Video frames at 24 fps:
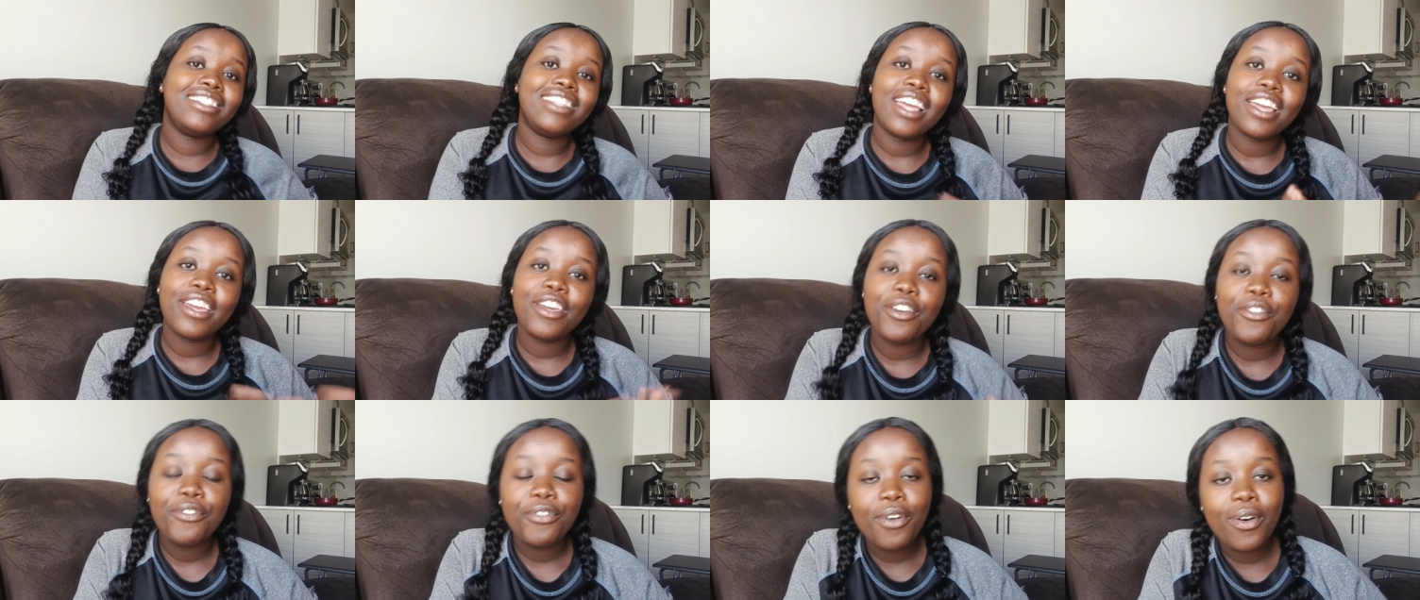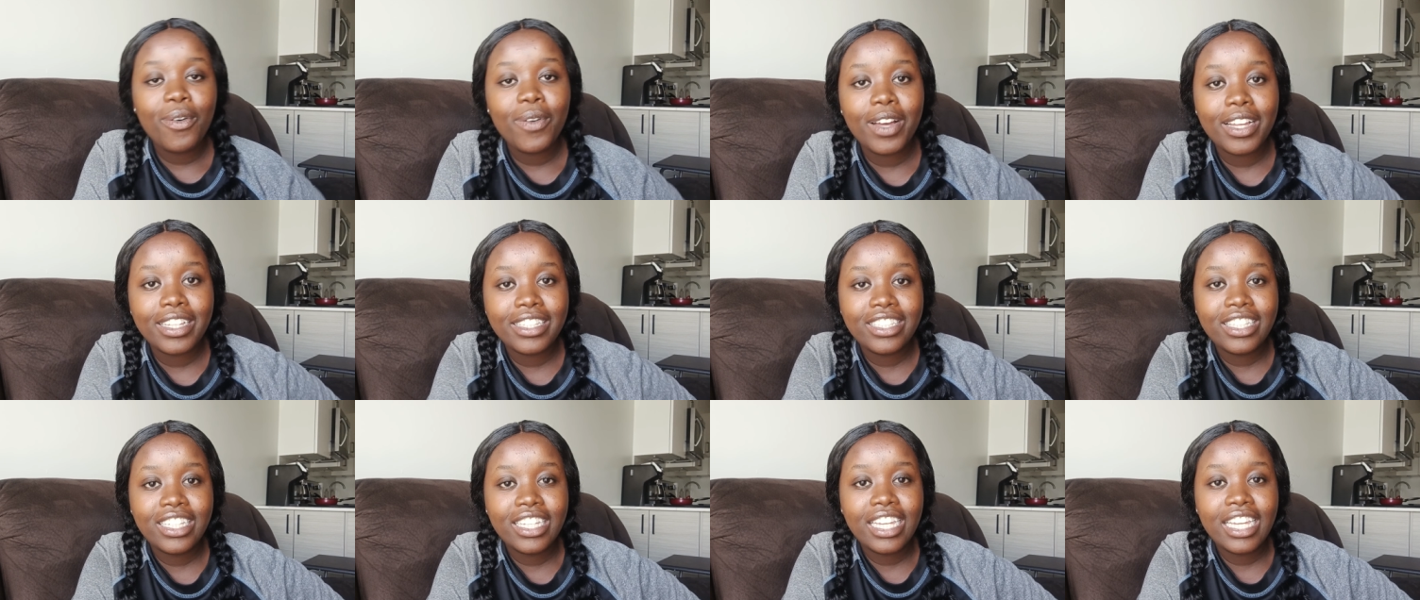thank you for
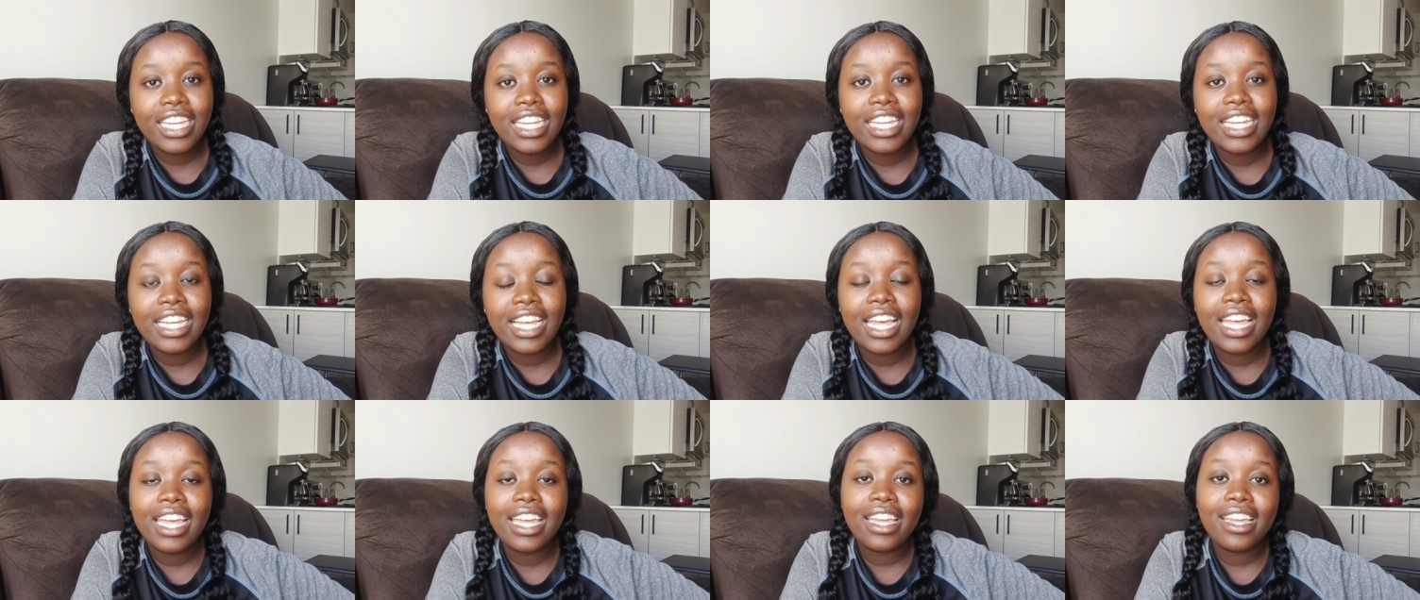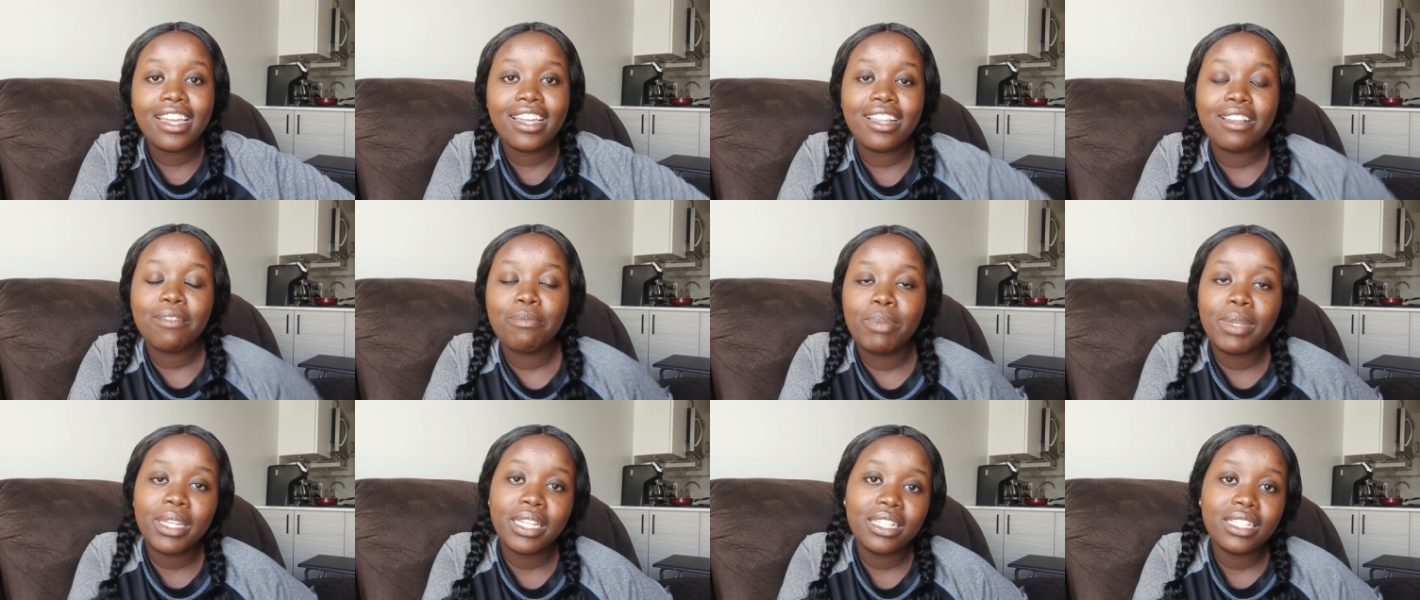watching
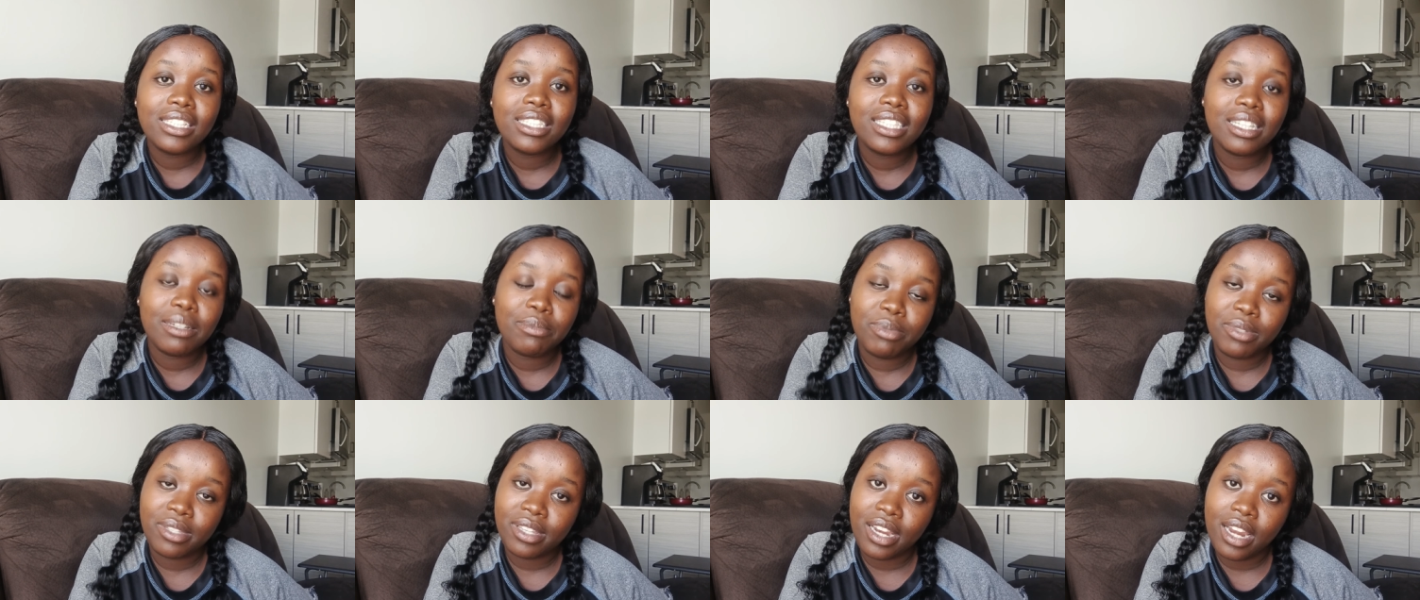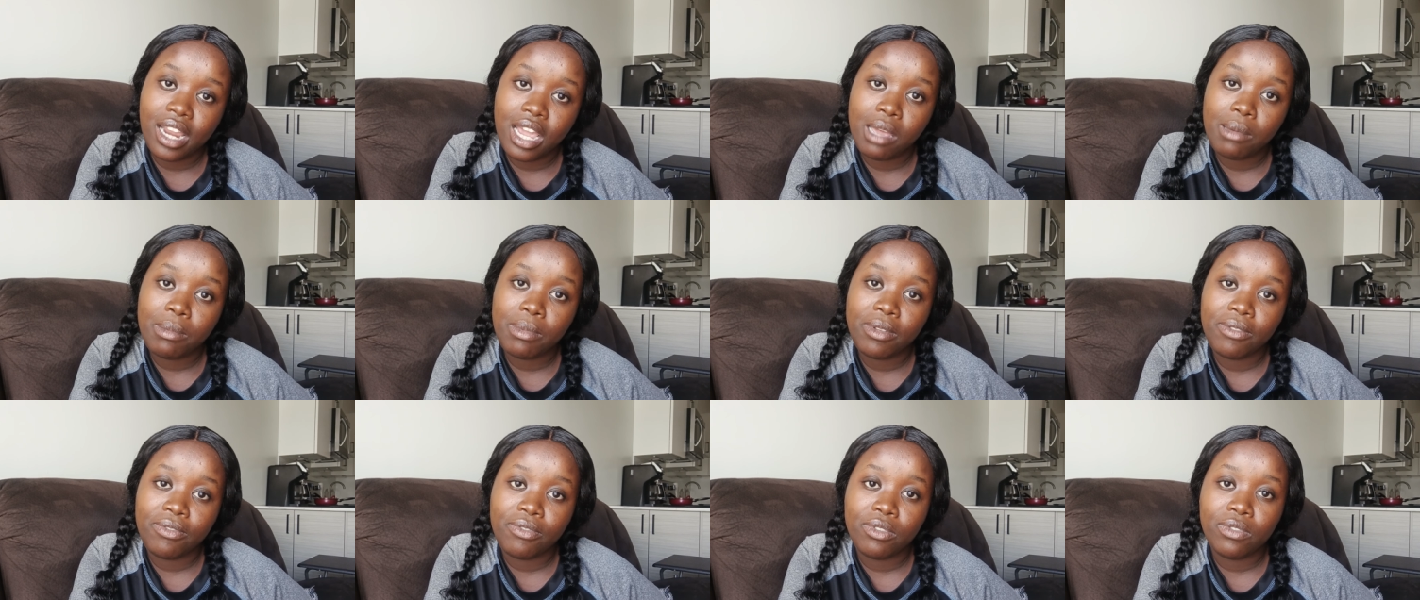and please
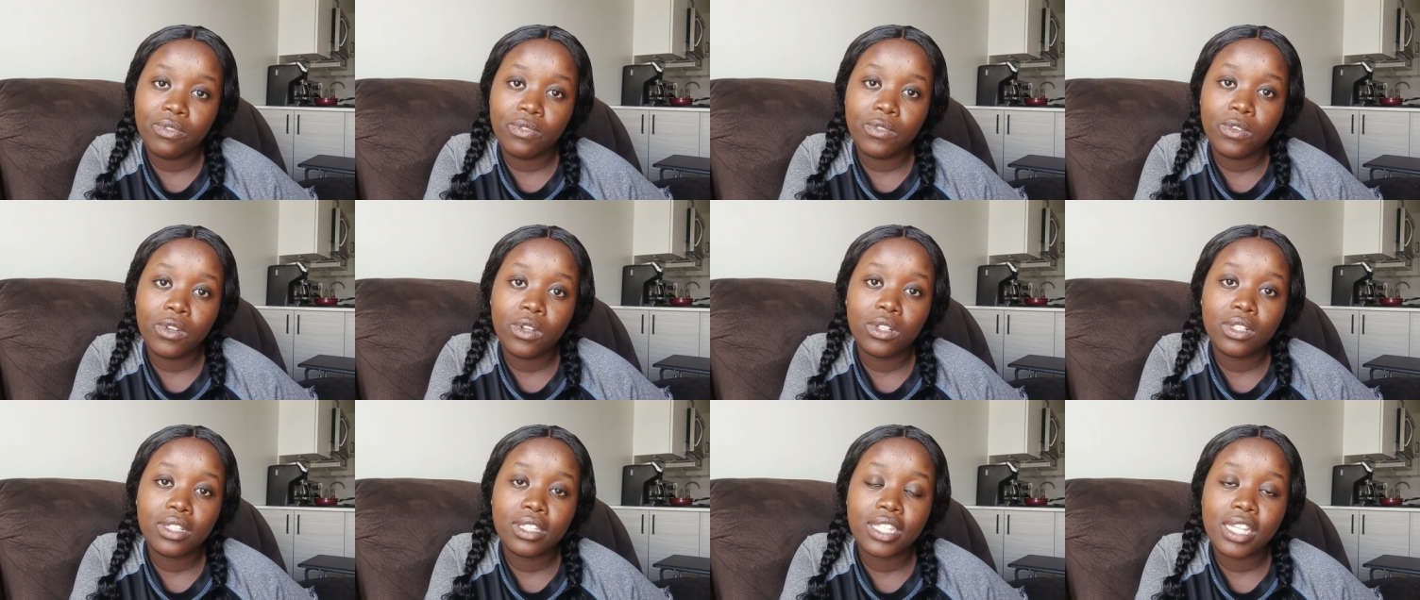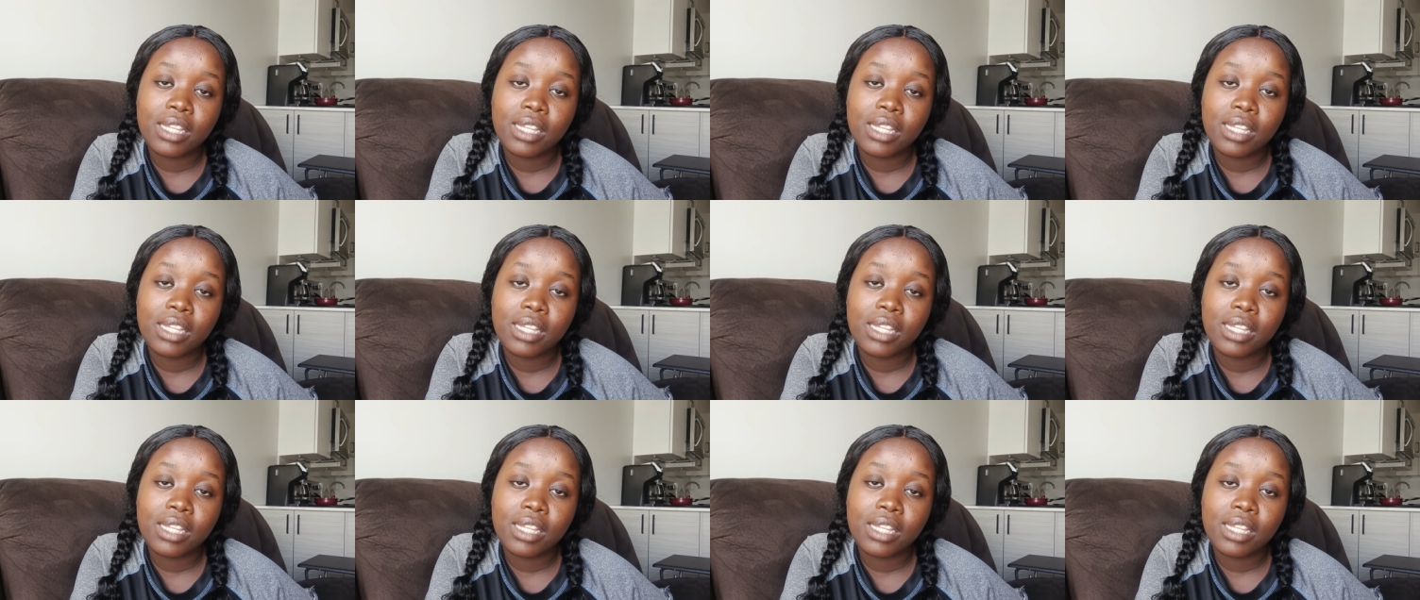subscribe if you've not